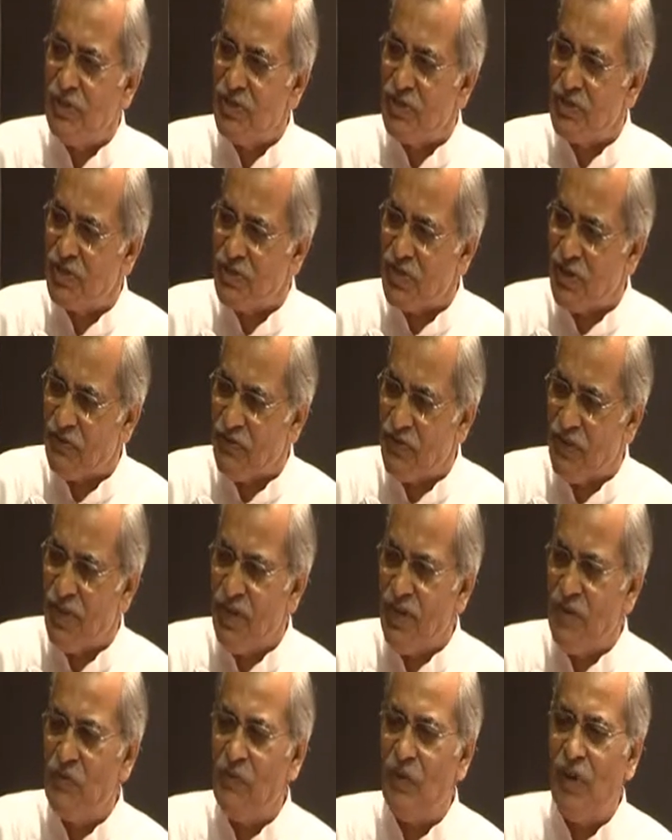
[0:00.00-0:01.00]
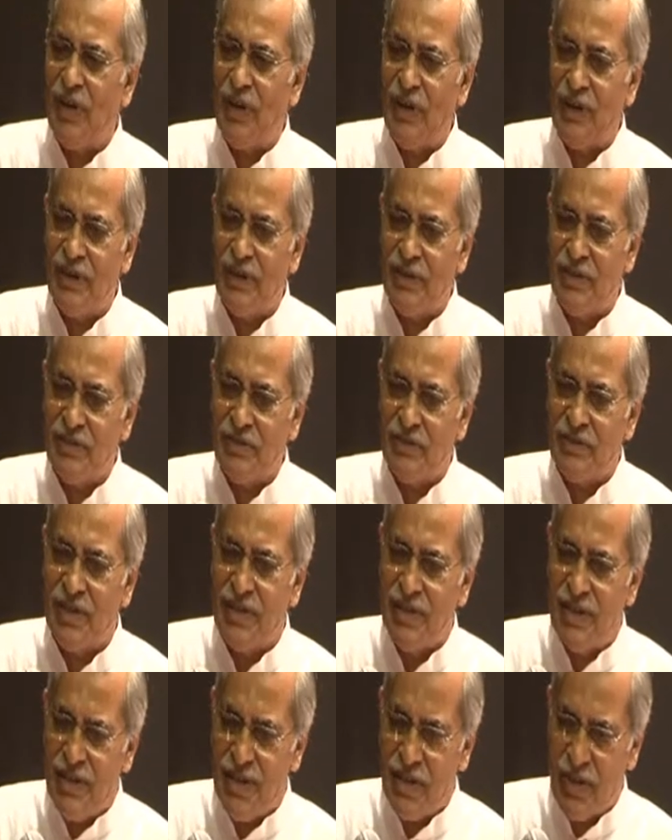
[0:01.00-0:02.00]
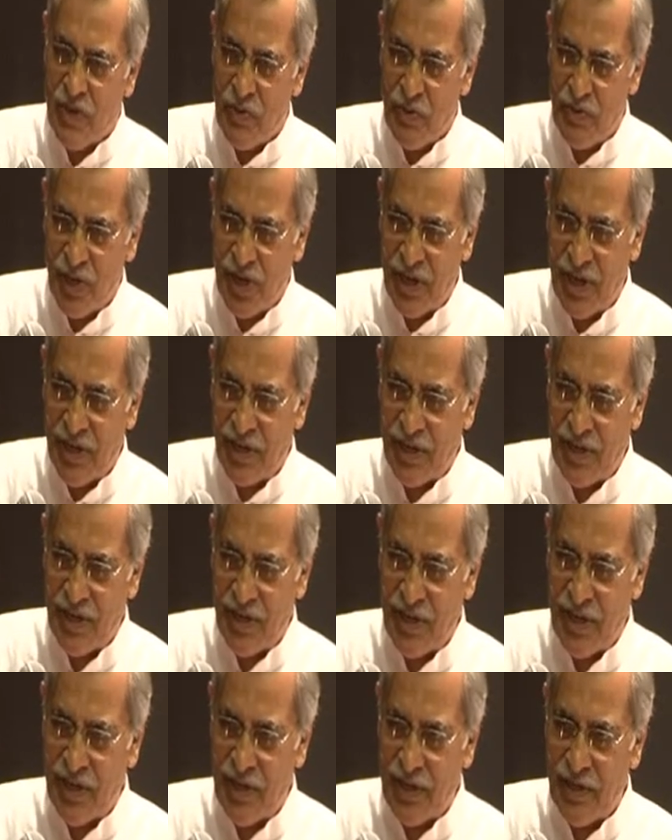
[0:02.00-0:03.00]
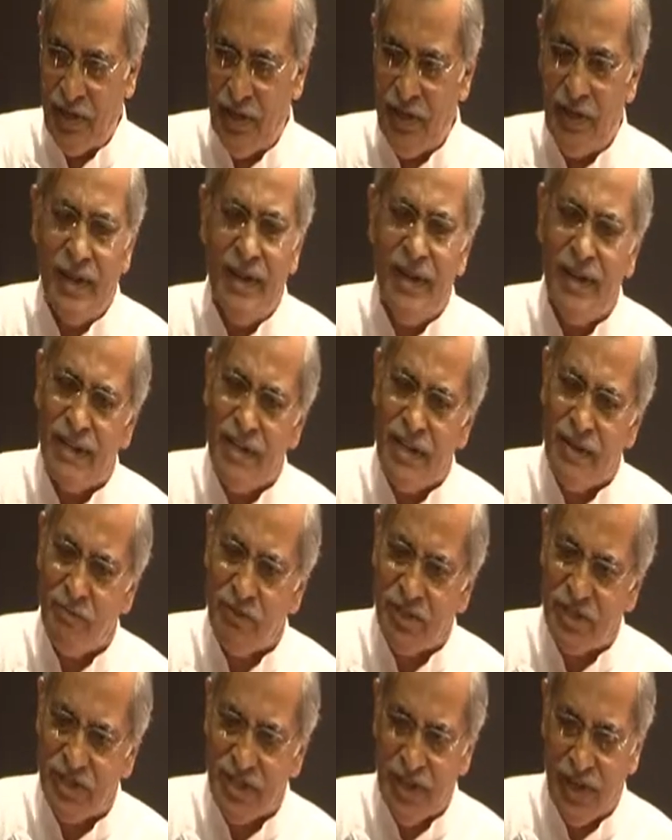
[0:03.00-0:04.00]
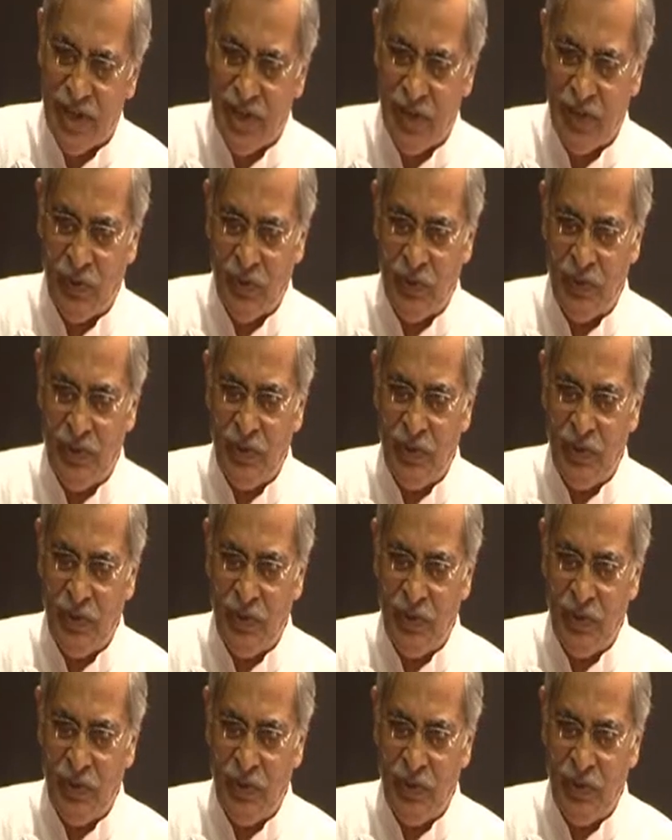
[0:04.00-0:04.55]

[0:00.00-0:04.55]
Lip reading: suffering violence and inhumanity, let them serve.